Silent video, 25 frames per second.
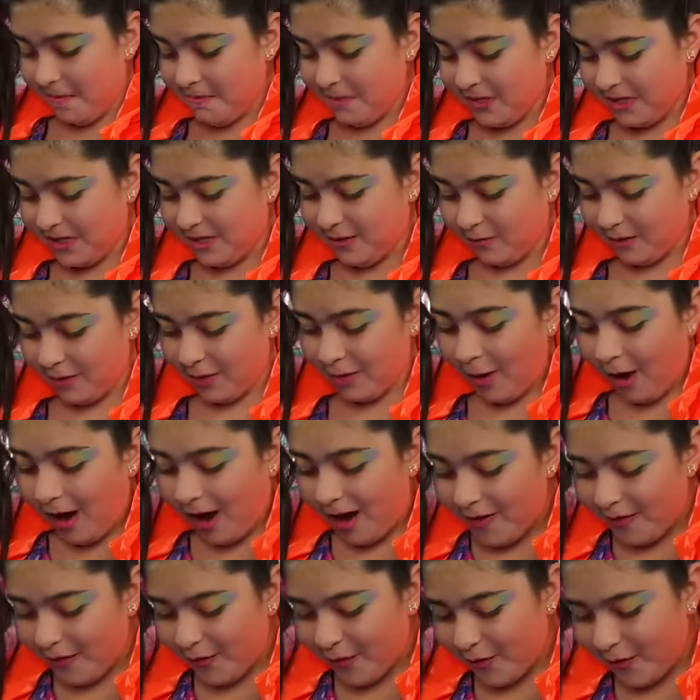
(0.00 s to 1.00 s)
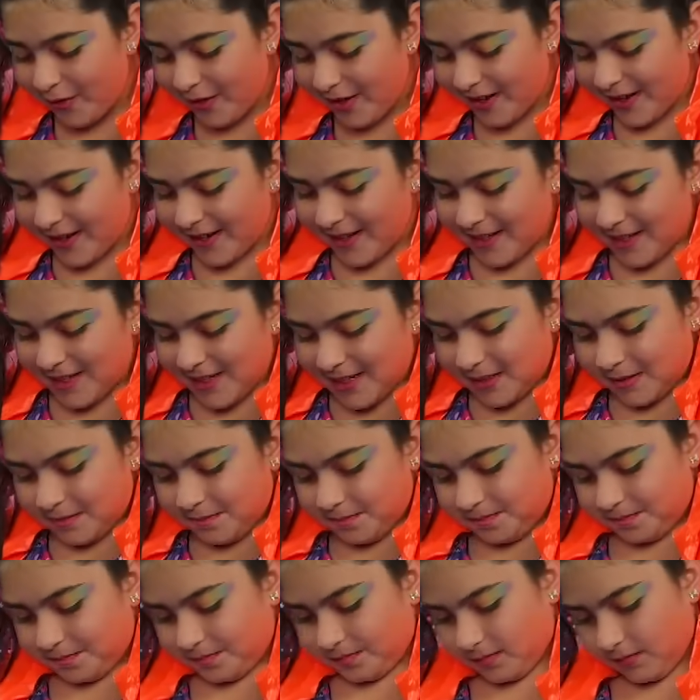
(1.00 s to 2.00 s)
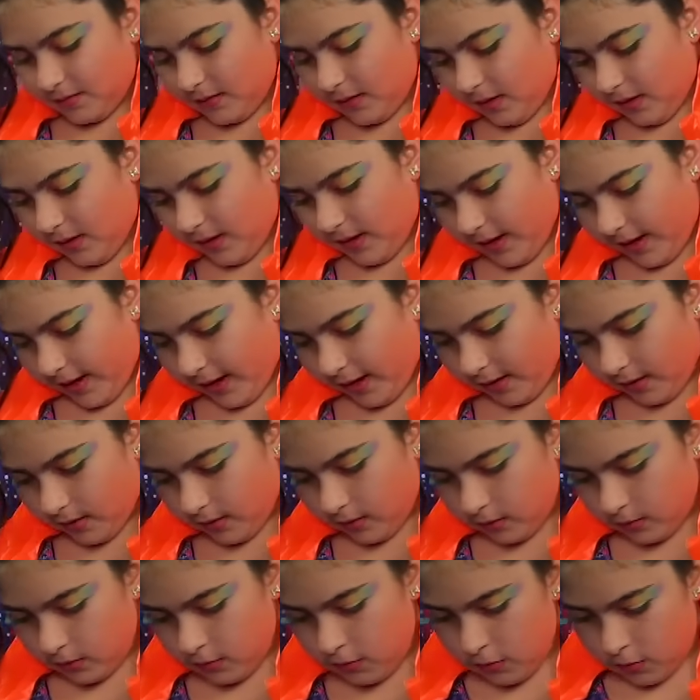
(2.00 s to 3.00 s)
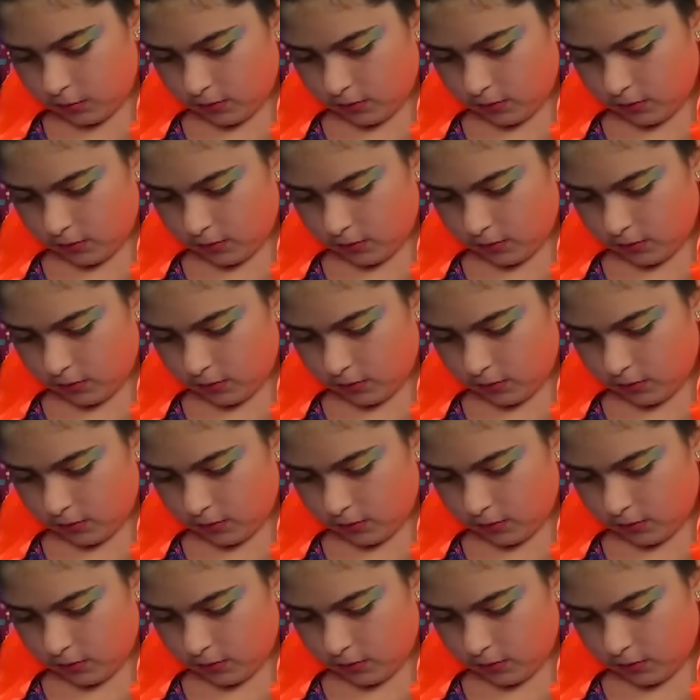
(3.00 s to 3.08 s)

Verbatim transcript: just flew off. Okay. Oh,